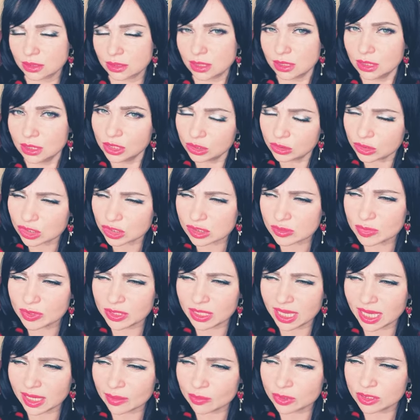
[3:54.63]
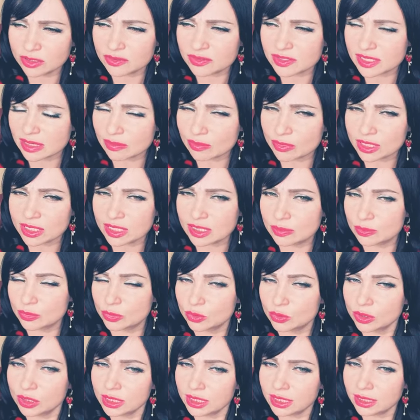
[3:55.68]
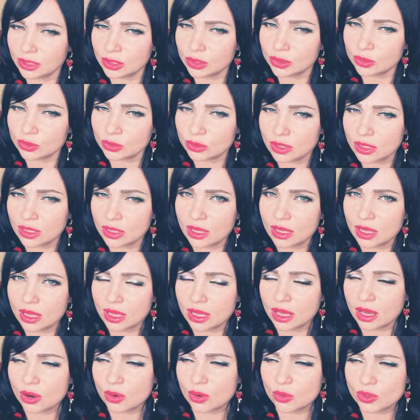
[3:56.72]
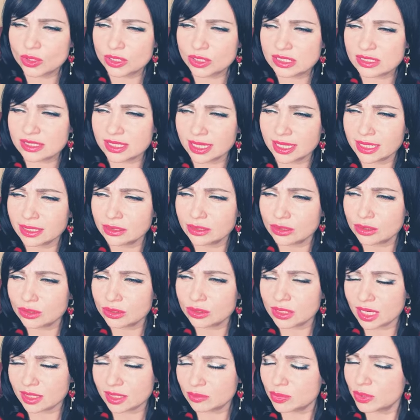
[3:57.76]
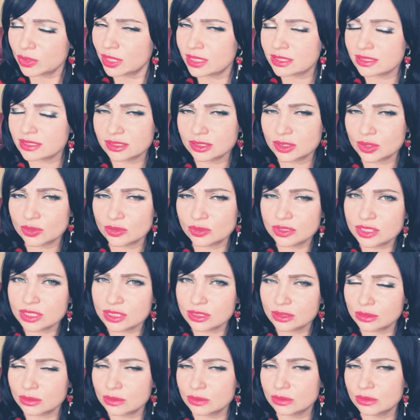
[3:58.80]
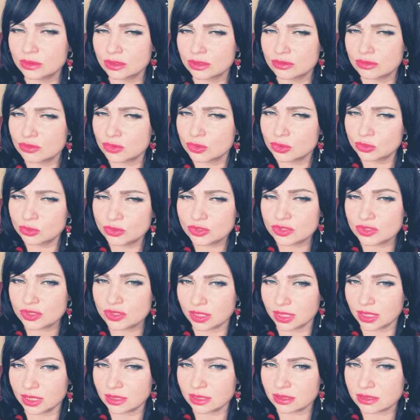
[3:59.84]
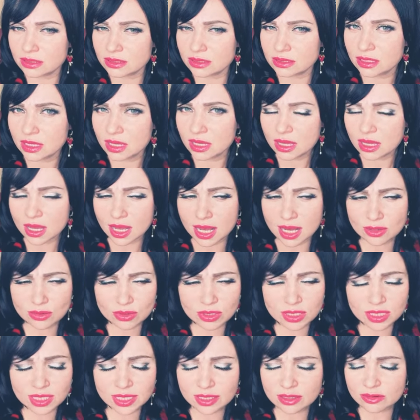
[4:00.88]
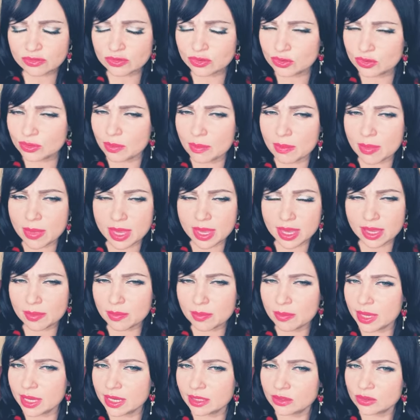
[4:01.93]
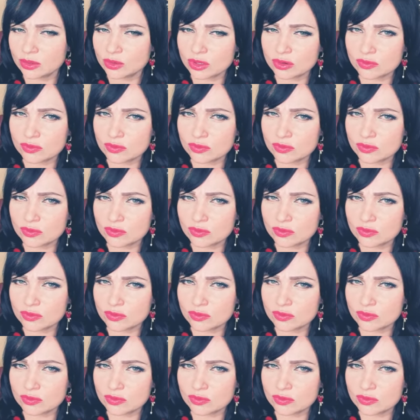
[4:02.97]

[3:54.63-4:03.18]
You should be able, if somebody is bullying you or saying unpleasant, critical, rude things, I don't care if you're a man or